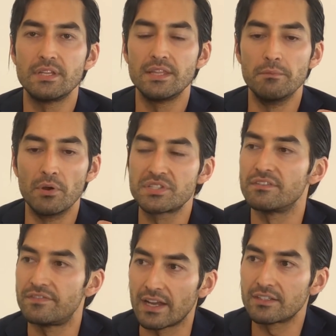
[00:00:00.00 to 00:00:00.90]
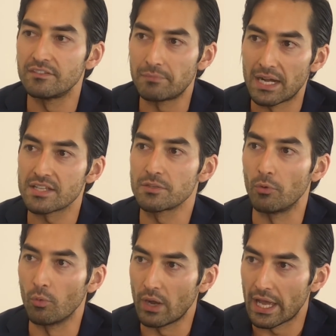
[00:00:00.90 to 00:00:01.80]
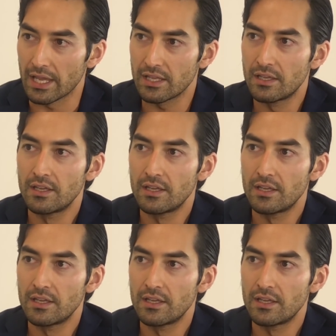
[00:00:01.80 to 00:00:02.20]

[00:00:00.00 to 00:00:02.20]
in the most effective possible way?